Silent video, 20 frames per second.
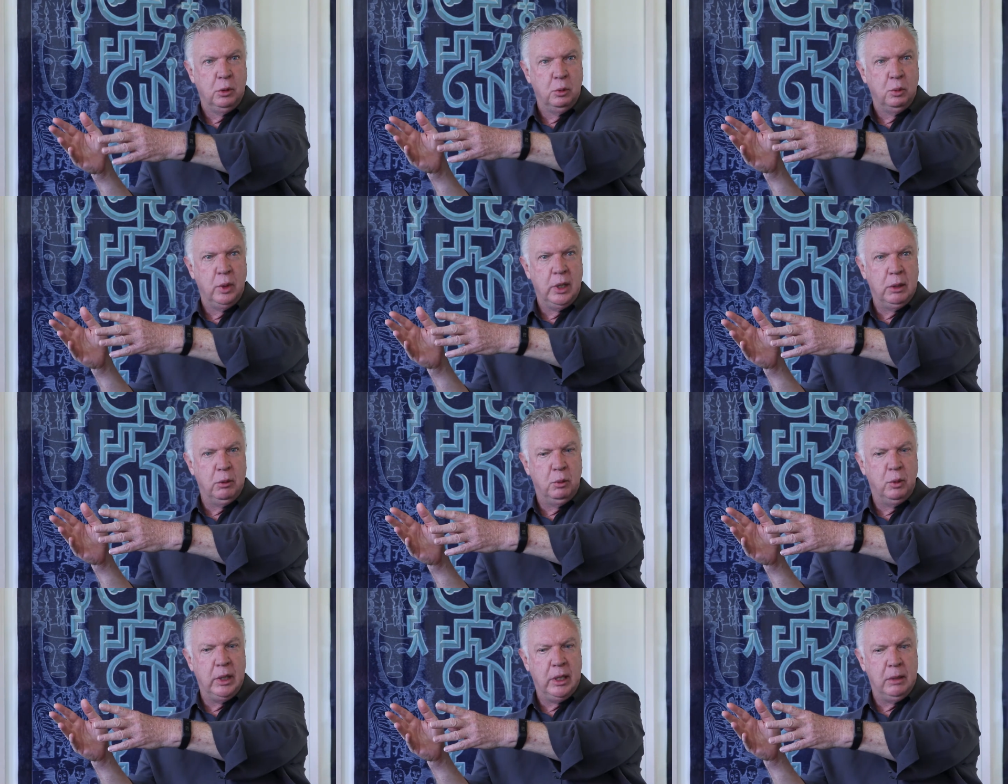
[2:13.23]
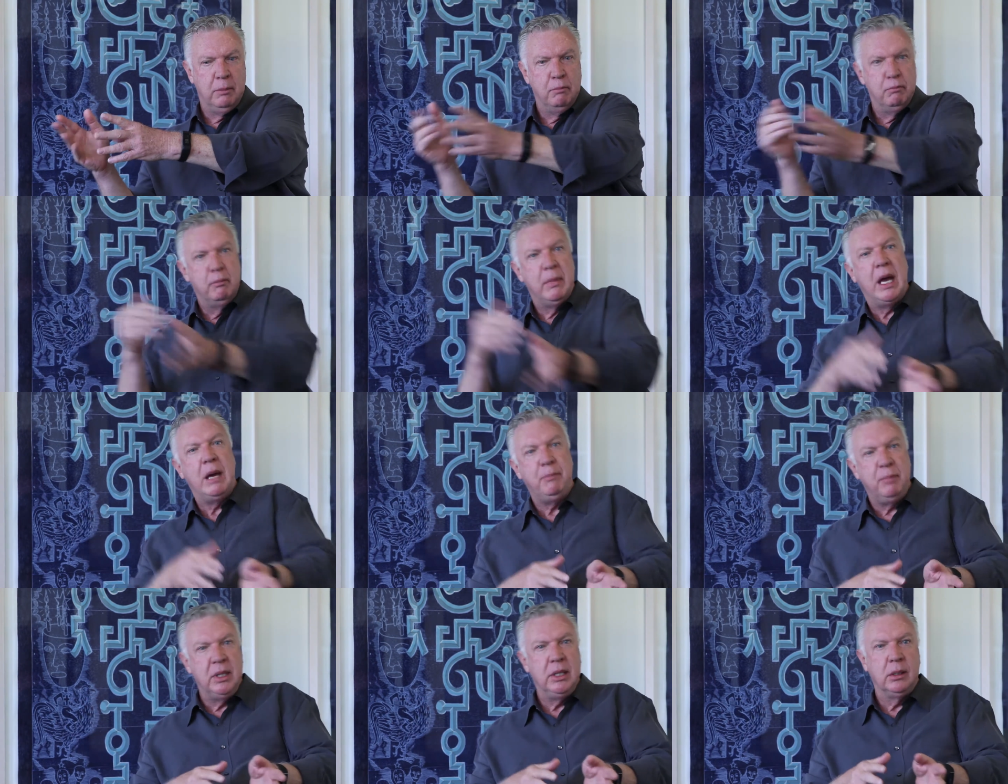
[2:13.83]
We're
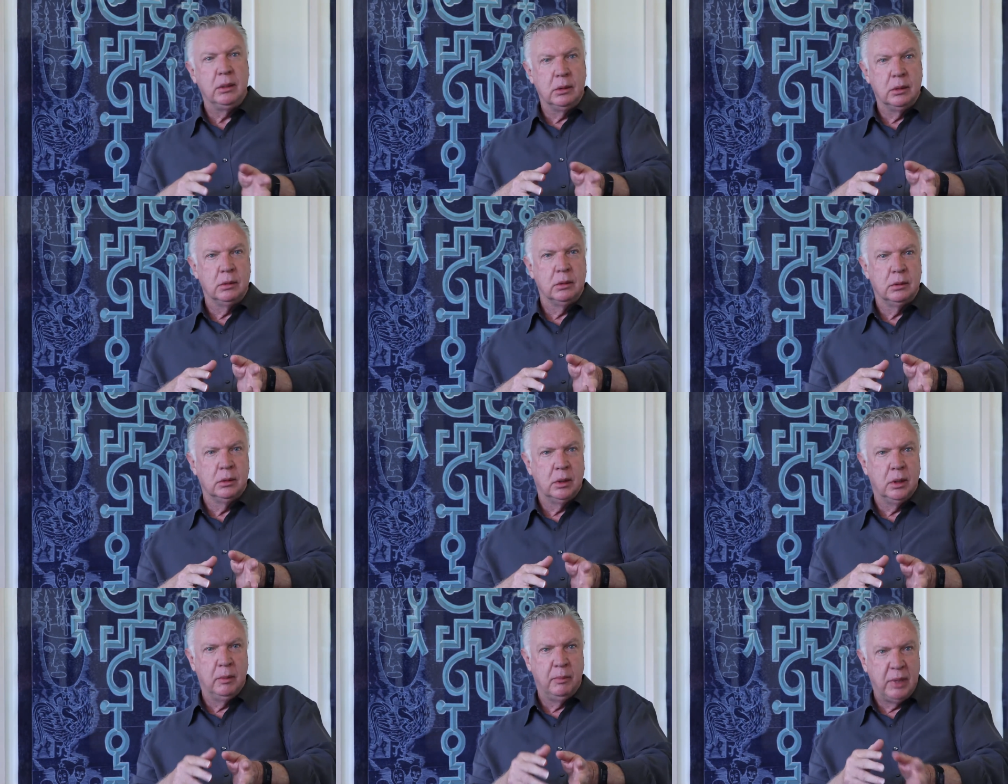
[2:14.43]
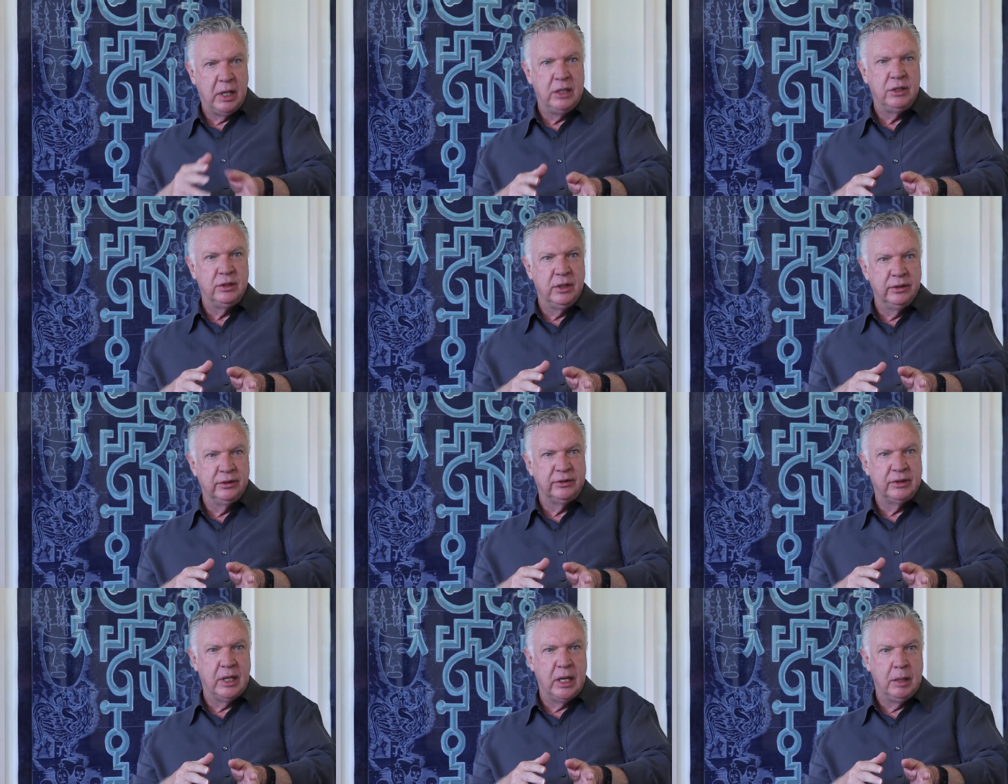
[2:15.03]
mapping a
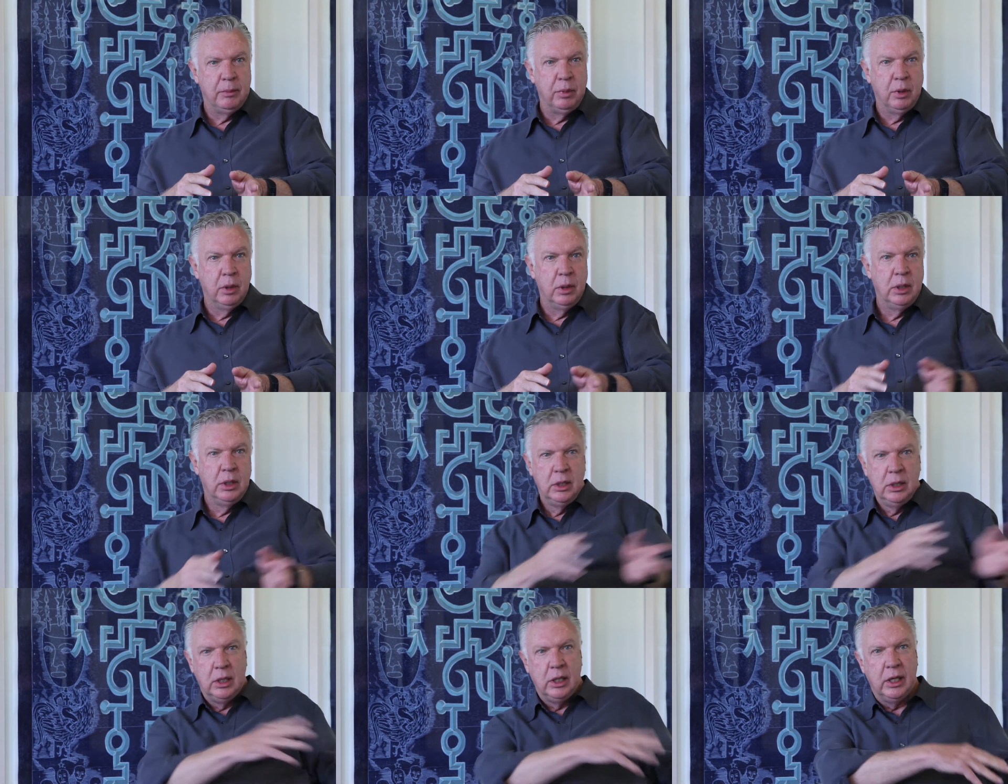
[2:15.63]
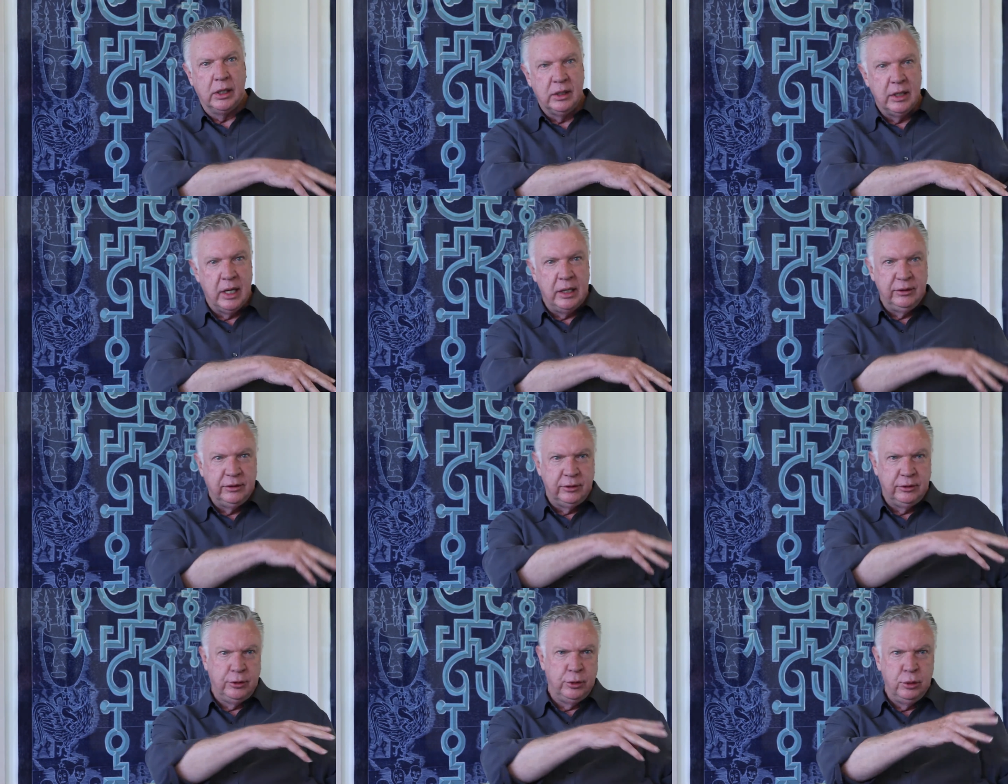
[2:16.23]
patient sample
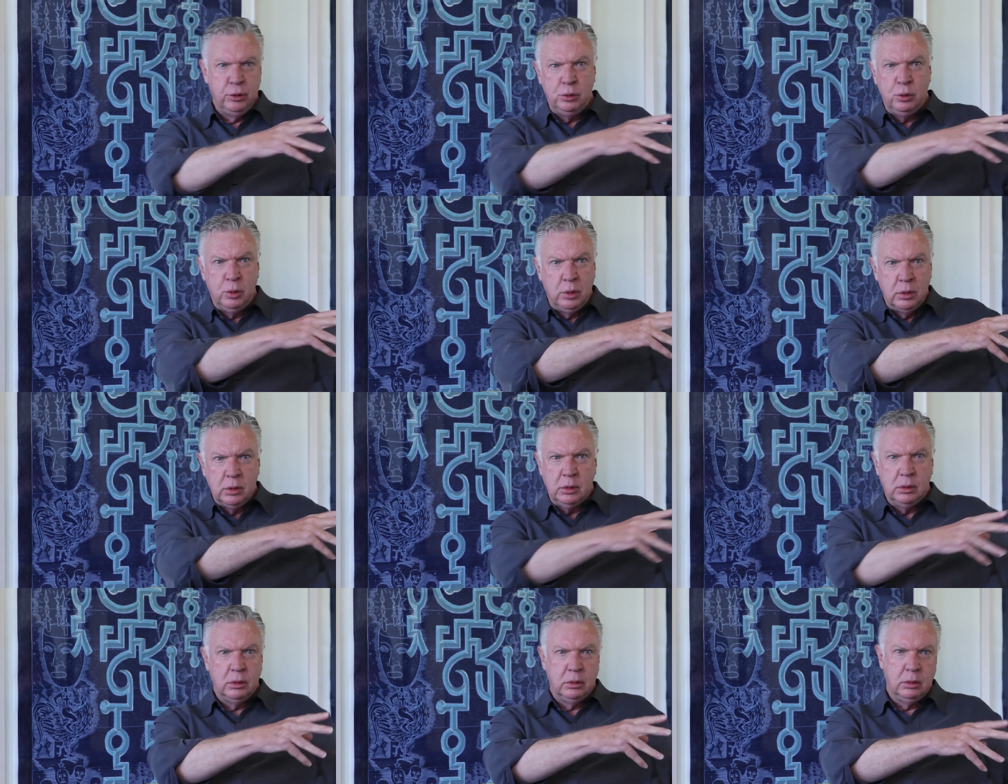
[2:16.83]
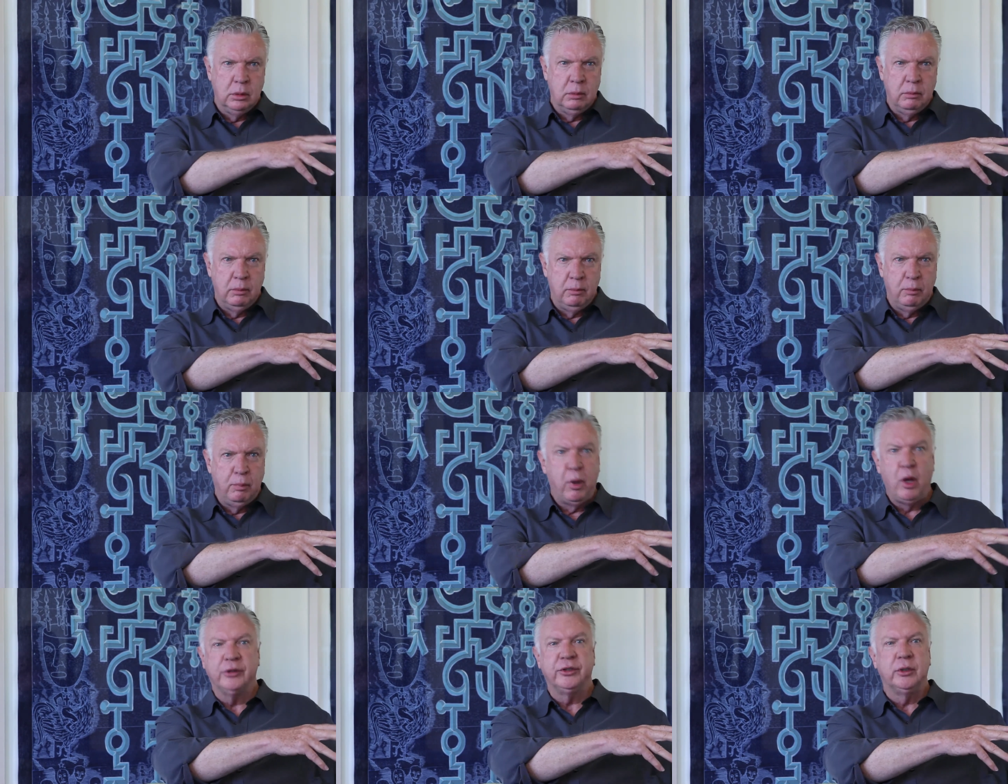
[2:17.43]
against two
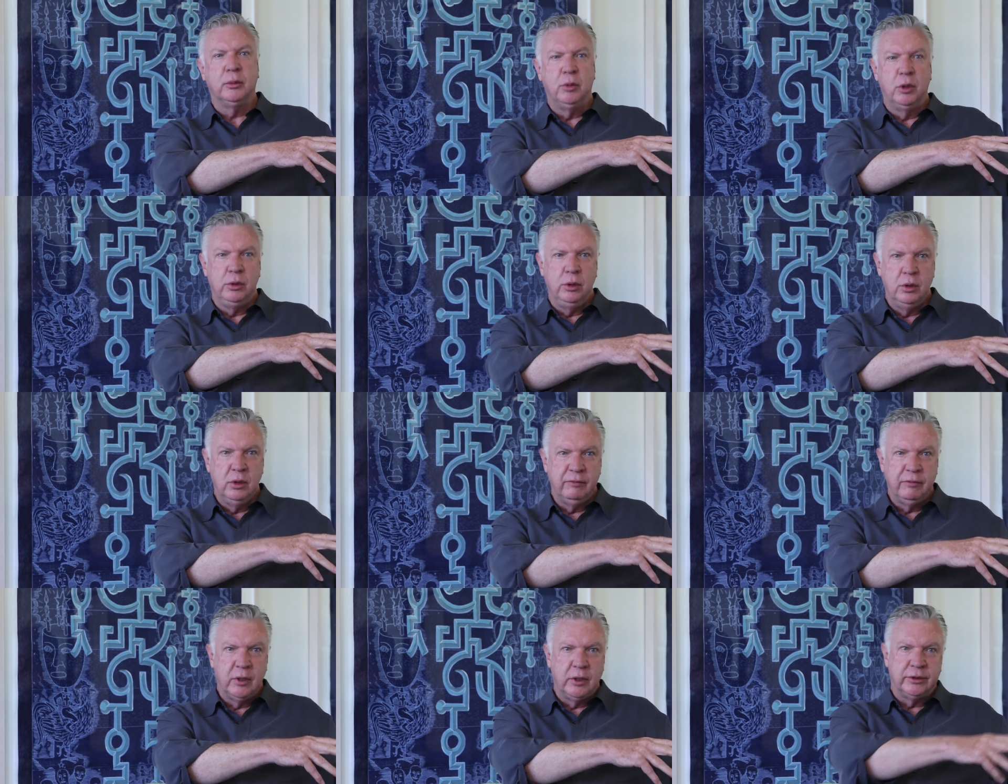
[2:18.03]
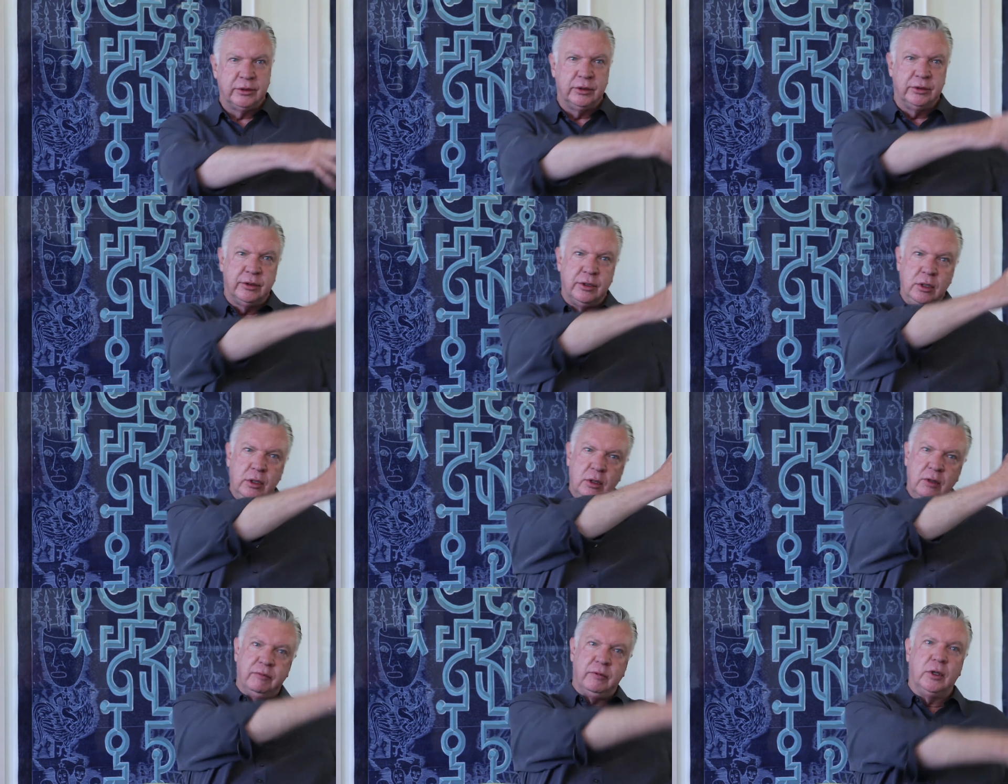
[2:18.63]
possible universes, the
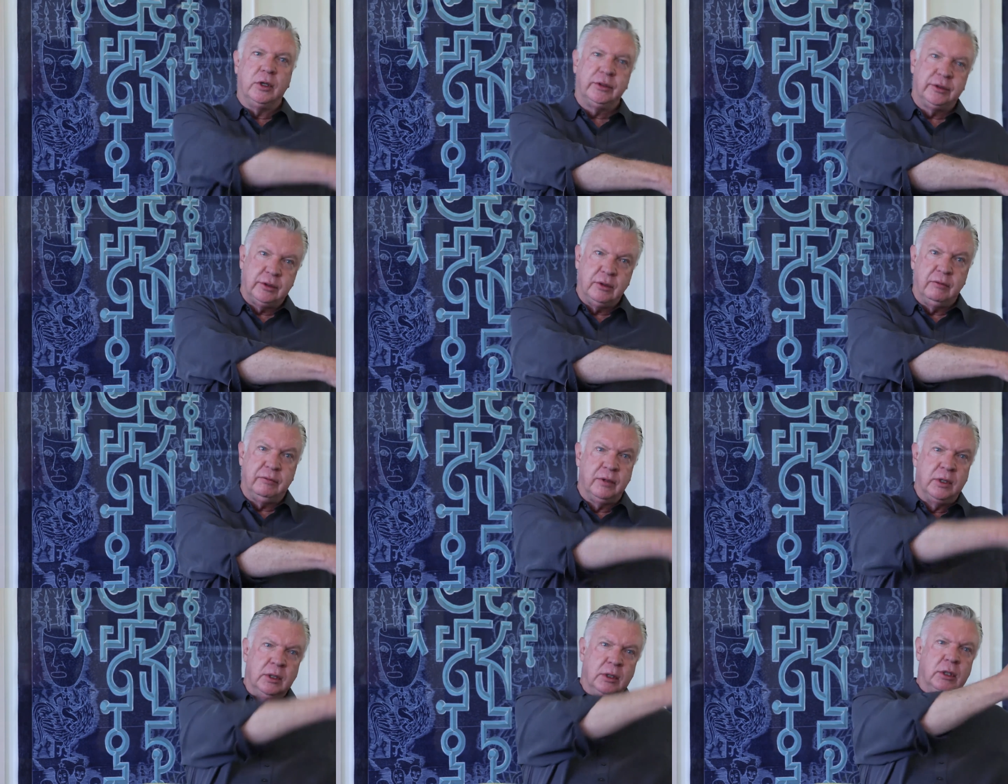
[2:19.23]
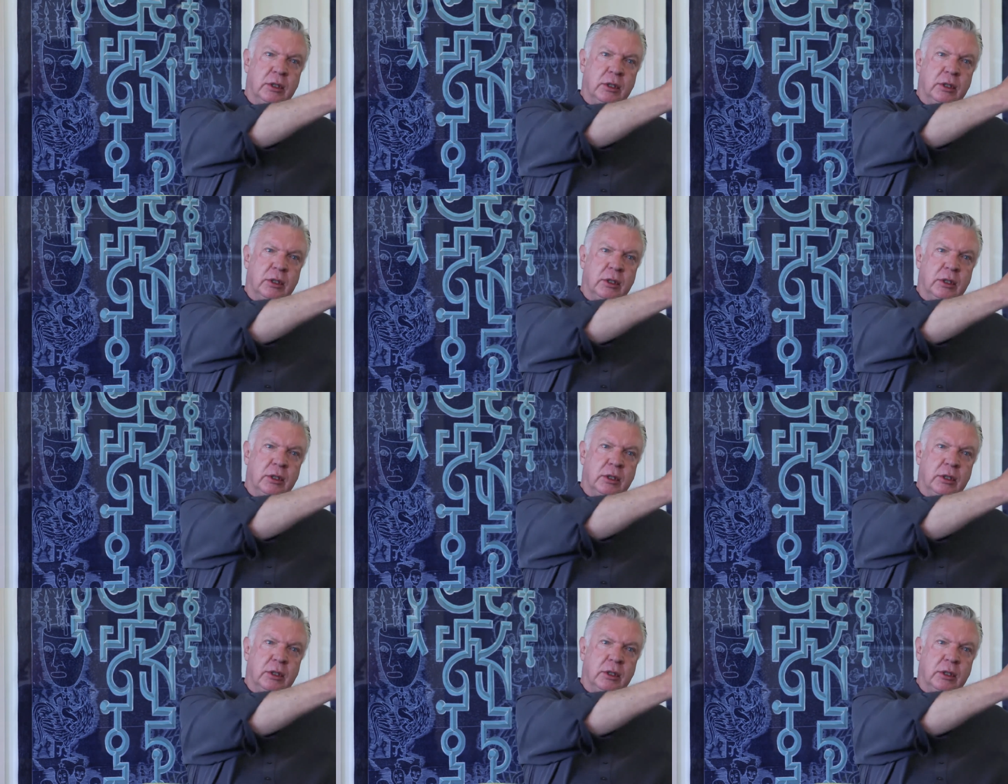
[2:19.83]
universe of